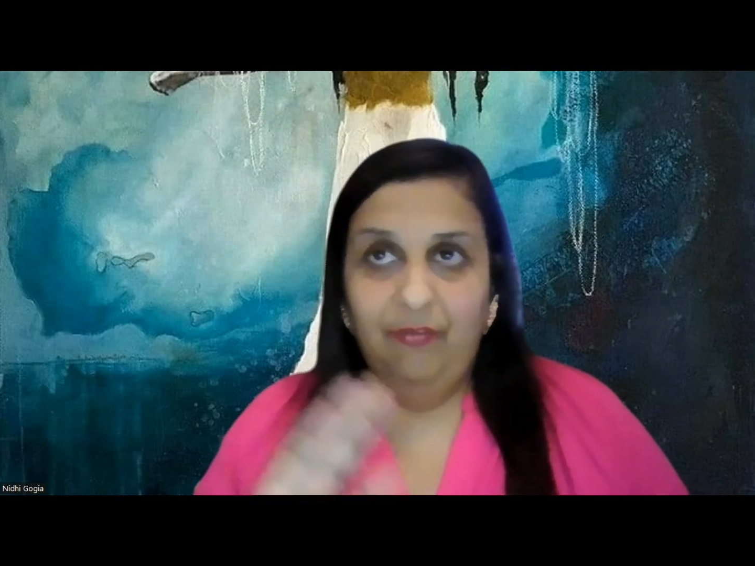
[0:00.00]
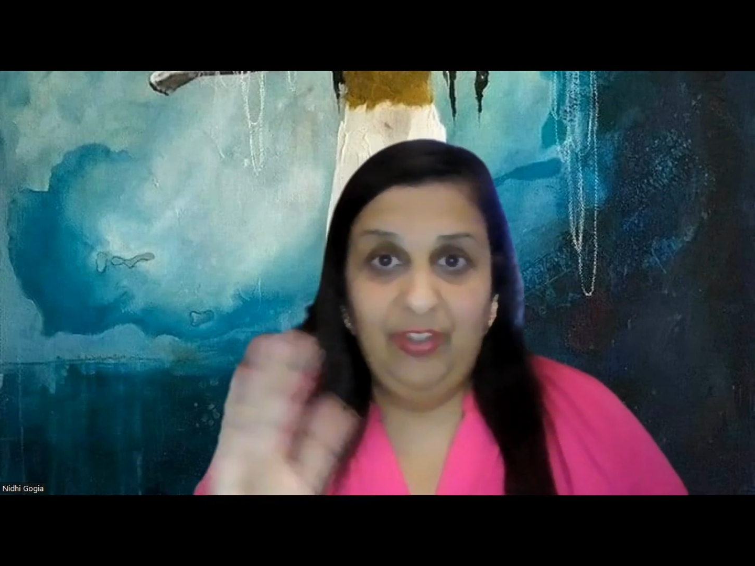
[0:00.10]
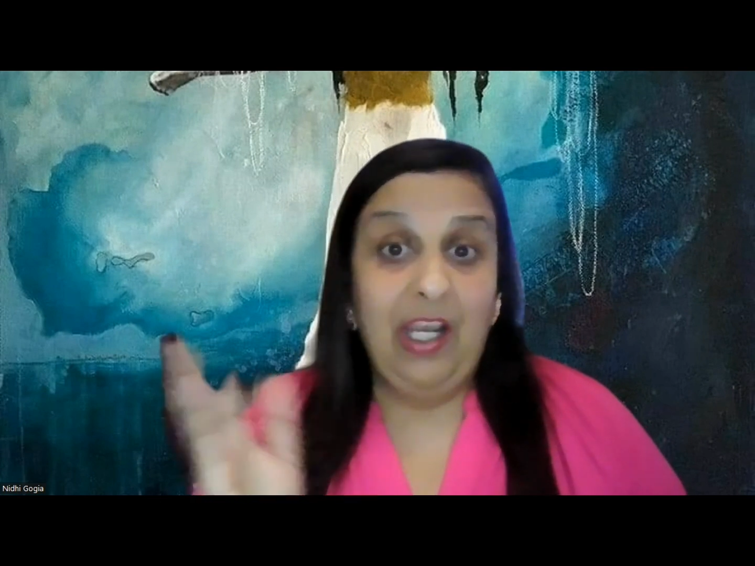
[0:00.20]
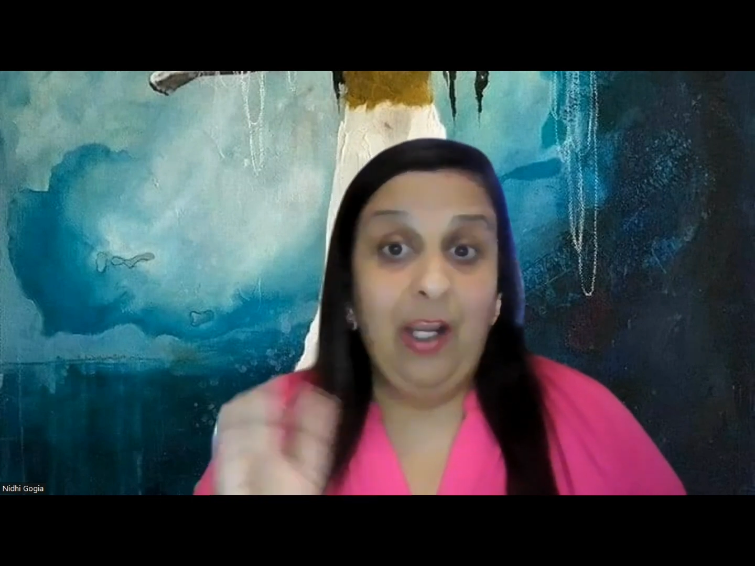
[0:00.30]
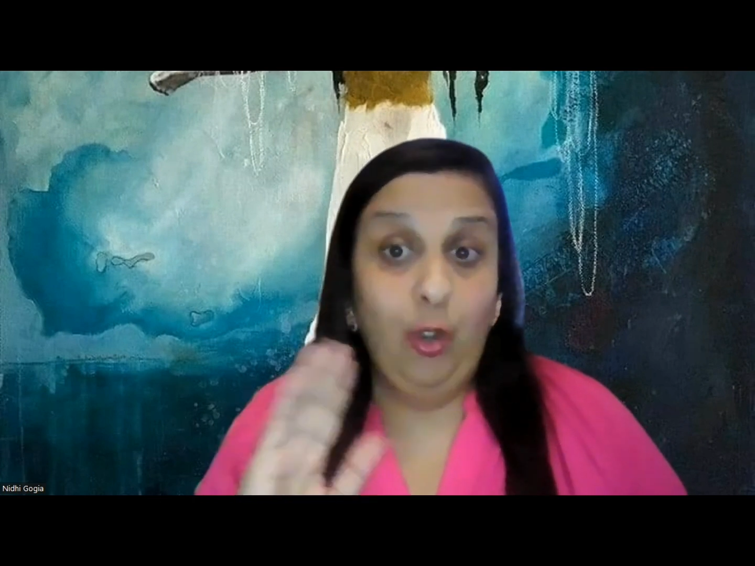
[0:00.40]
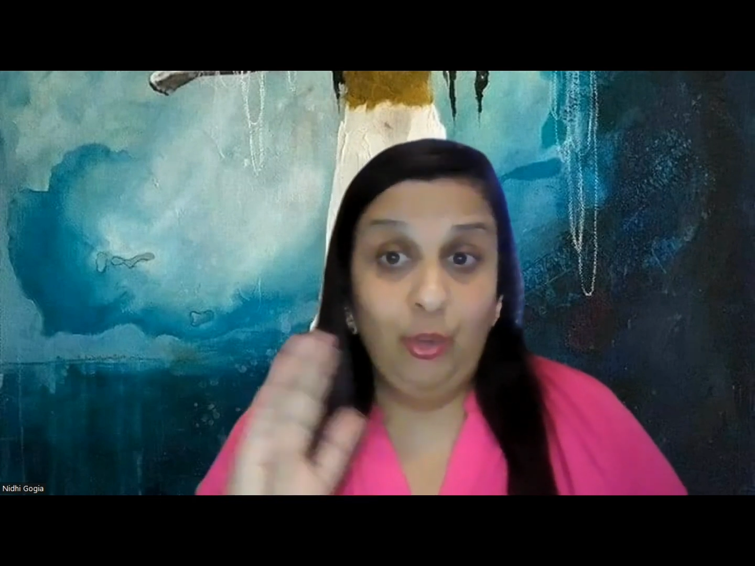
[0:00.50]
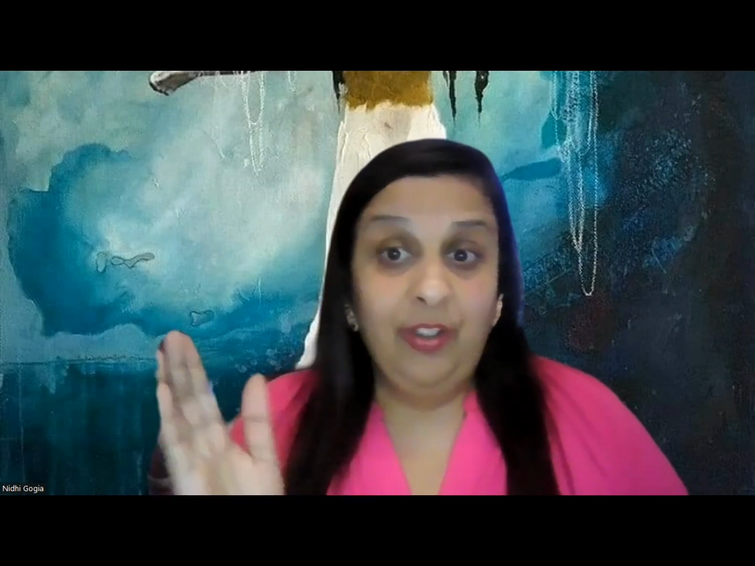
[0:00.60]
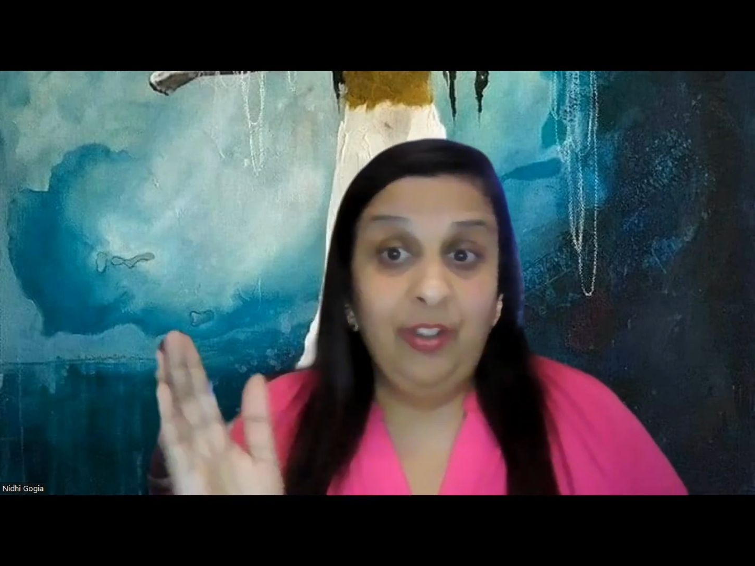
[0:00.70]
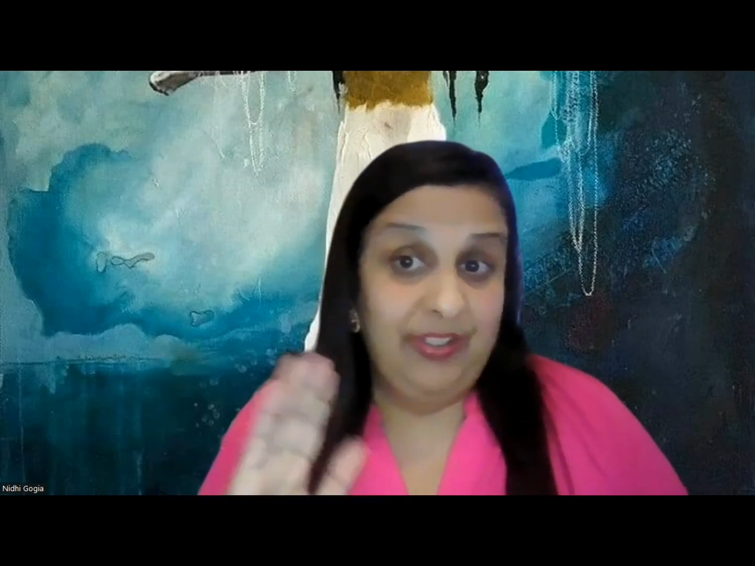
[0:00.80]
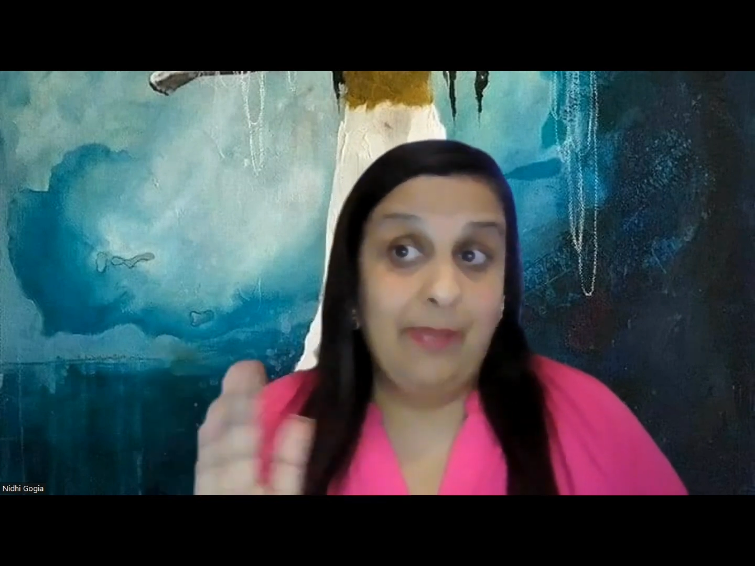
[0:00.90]
without
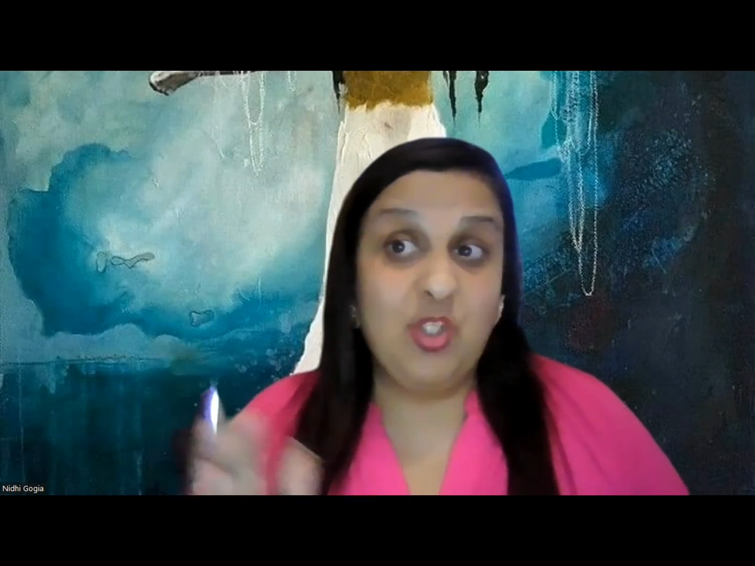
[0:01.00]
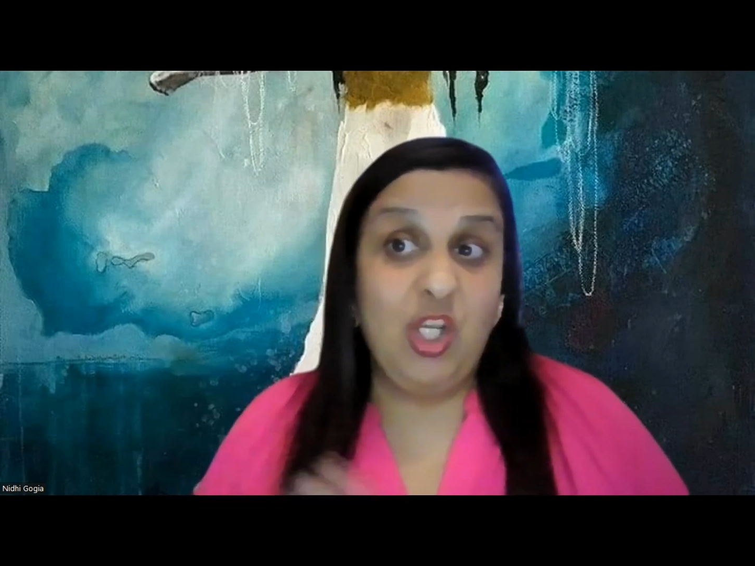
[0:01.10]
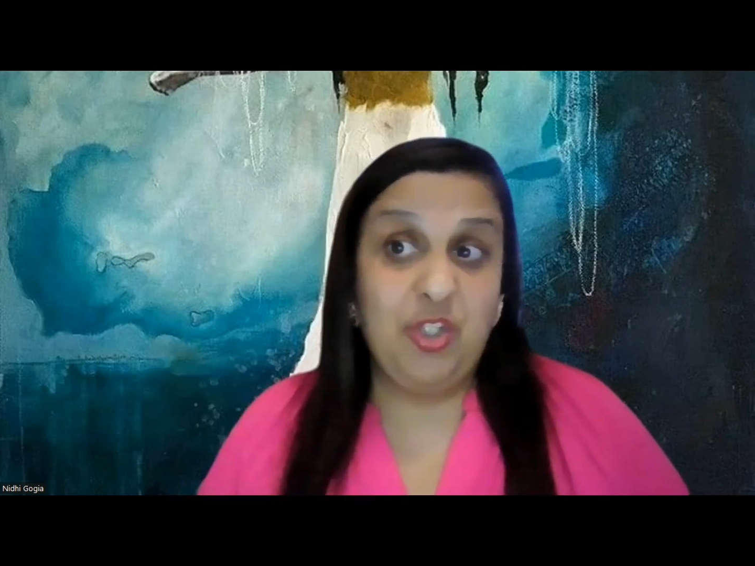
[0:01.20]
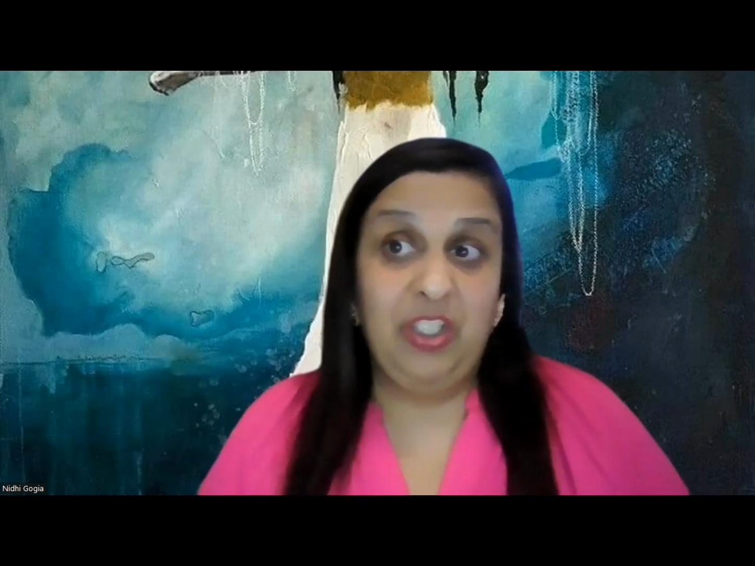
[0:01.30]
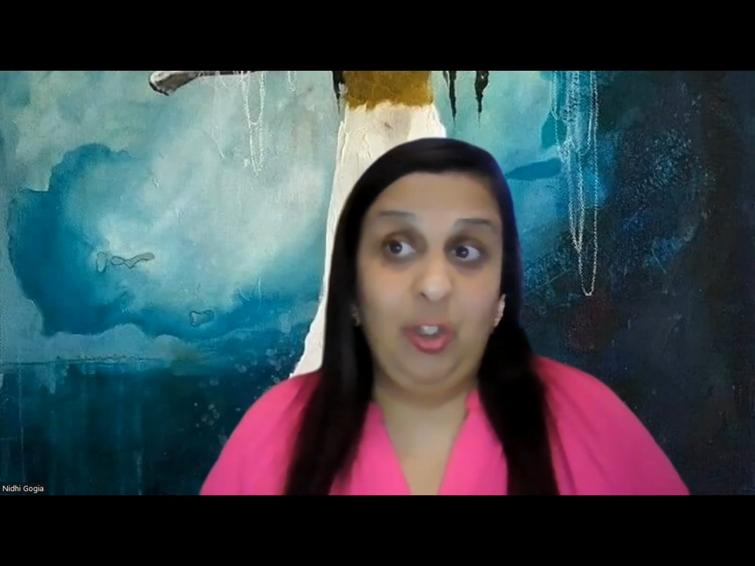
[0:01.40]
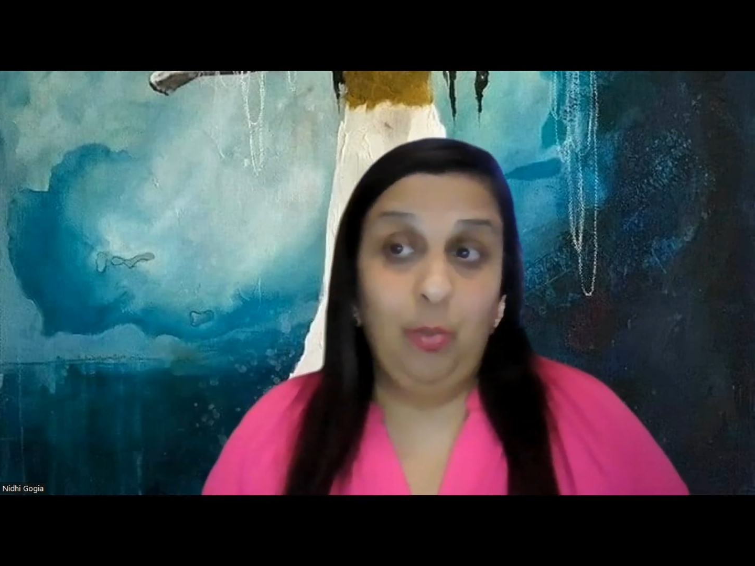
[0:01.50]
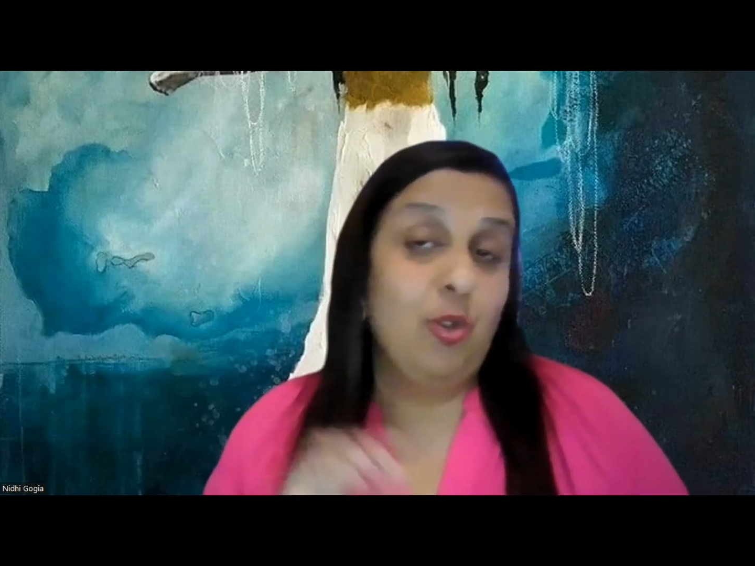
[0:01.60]
them judging you,